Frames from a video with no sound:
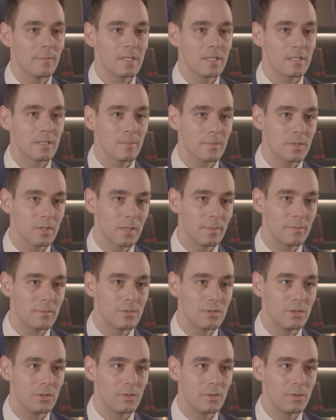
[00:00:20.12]

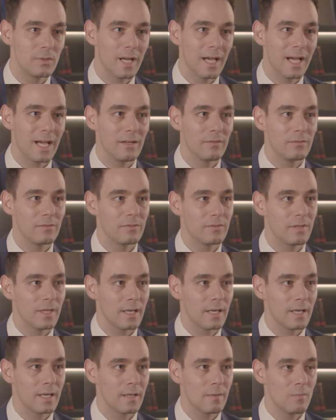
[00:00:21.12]
Sometimes you have
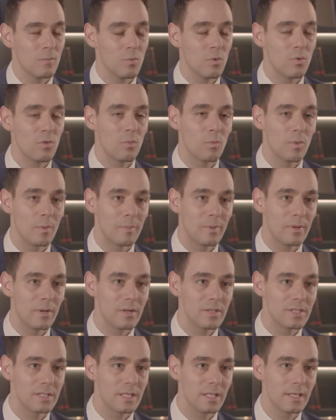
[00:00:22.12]
more than one
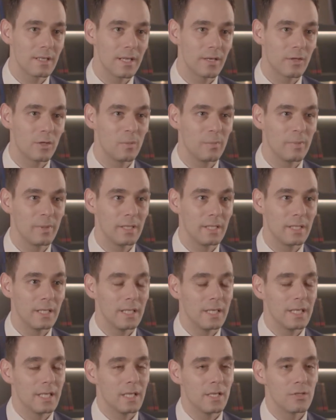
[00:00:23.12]
party. That could be
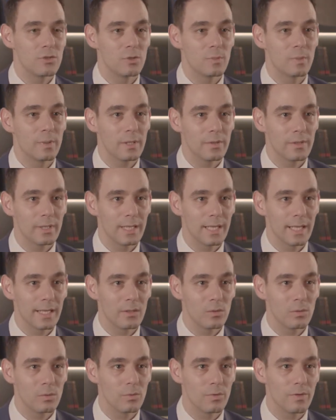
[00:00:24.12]
a superior
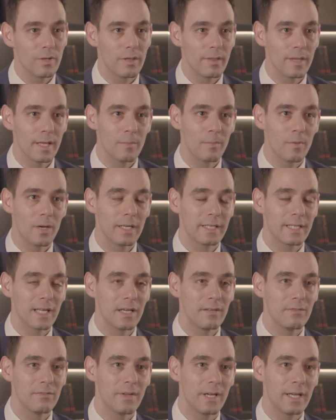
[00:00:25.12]
landlord that might
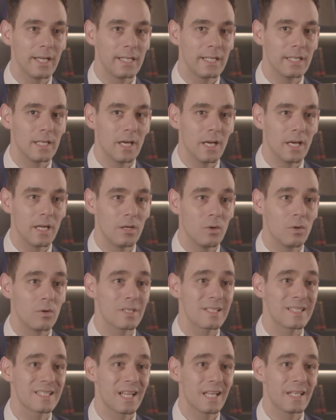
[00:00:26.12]
have a
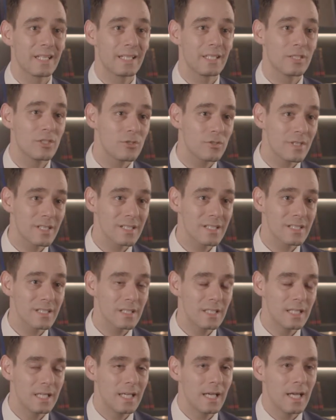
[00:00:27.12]
long-standing
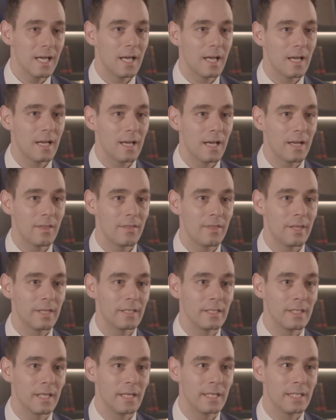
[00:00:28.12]
interest, and
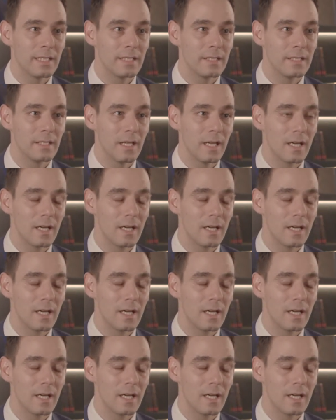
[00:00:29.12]
then a